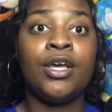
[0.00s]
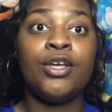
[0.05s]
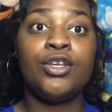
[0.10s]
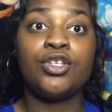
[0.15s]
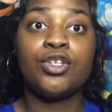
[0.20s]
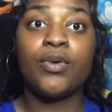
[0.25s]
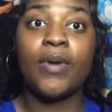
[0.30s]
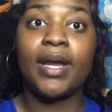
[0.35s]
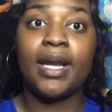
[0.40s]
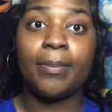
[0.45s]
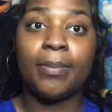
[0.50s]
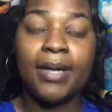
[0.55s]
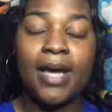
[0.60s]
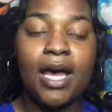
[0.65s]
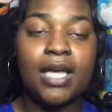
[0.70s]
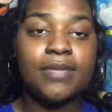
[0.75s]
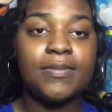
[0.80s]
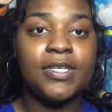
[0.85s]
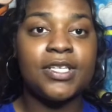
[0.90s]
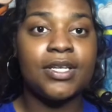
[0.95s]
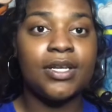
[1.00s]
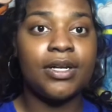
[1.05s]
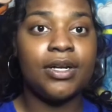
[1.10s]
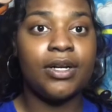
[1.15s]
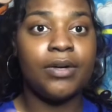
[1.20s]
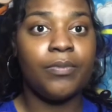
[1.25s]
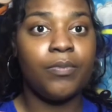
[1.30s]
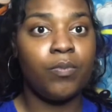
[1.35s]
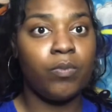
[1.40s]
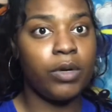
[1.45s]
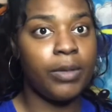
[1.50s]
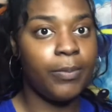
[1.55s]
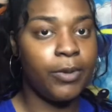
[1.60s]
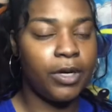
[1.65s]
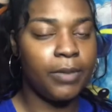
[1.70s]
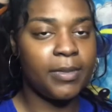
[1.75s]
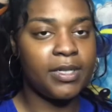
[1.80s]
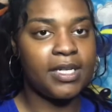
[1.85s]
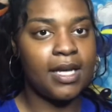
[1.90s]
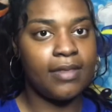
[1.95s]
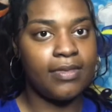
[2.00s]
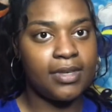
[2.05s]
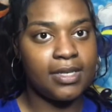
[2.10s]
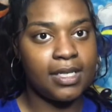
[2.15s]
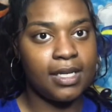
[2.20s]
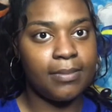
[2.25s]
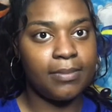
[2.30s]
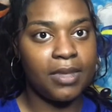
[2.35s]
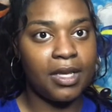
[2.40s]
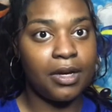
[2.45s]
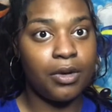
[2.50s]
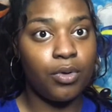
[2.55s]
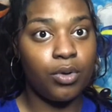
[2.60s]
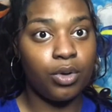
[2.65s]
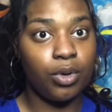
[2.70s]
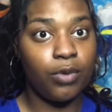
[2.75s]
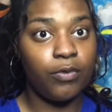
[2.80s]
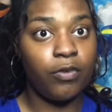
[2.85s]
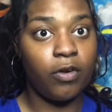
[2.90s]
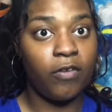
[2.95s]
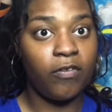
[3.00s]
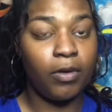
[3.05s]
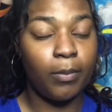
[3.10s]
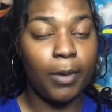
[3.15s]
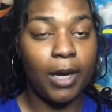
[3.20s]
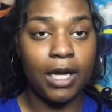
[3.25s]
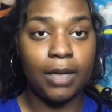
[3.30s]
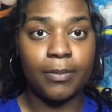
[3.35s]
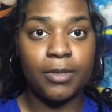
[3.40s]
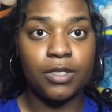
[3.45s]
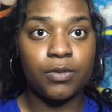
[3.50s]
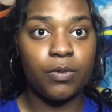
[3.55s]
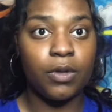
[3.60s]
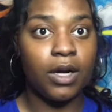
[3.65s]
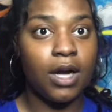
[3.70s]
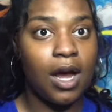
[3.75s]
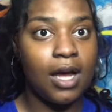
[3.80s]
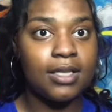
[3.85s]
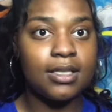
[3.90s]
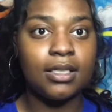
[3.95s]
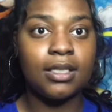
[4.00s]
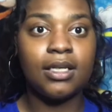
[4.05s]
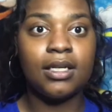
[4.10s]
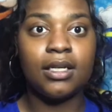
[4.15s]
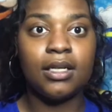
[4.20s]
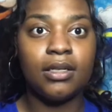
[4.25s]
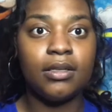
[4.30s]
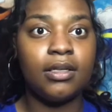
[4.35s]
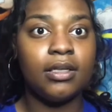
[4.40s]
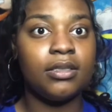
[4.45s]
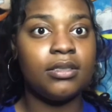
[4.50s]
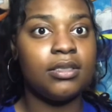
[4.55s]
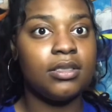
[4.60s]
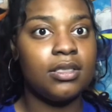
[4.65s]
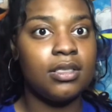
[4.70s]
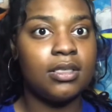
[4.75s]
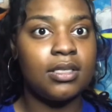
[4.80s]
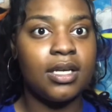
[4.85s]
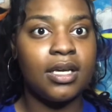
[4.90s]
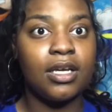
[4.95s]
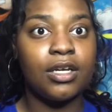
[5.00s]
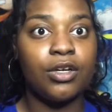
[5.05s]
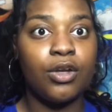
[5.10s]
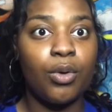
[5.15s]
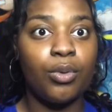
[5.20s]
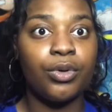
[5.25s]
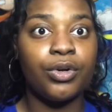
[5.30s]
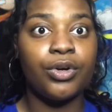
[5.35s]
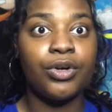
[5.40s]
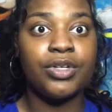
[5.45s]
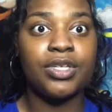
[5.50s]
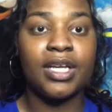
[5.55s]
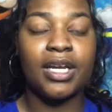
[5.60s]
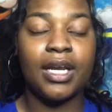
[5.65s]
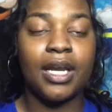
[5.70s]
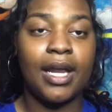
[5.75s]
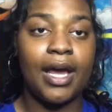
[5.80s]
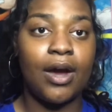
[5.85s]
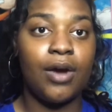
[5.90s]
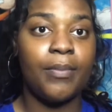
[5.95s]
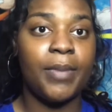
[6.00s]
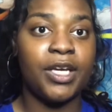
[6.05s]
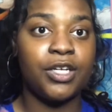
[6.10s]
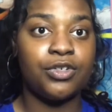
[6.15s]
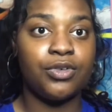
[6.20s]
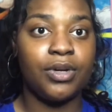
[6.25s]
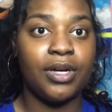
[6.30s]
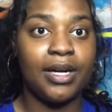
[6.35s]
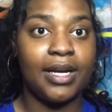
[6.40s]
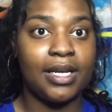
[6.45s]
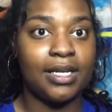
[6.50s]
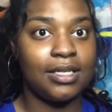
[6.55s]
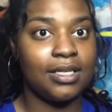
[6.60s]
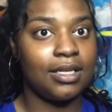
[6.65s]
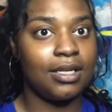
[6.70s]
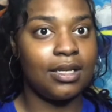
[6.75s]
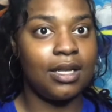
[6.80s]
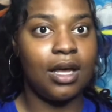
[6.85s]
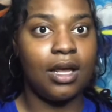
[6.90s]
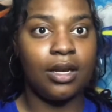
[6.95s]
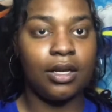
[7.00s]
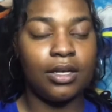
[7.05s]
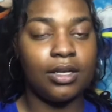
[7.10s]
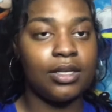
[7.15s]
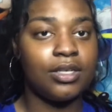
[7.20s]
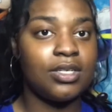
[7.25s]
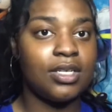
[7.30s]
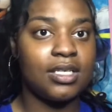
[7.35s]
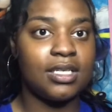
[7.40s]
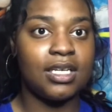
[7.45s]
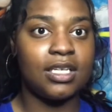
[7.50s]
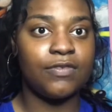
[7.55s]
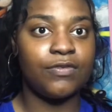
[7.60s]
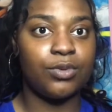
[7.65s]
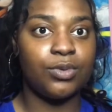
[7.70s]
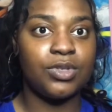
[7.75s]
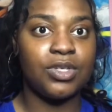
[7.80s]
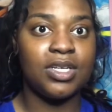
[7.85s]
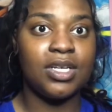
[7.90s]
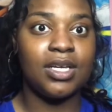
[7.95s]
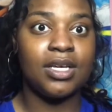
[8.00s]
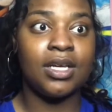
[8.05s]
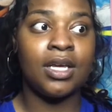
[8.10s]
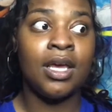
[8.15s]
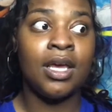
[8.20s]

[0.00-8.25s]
So at a plasma center, we pretty much have the same thing going on for a phlebotomist. We're constantly sticking donors in and out, making sure that it's a good successful stick.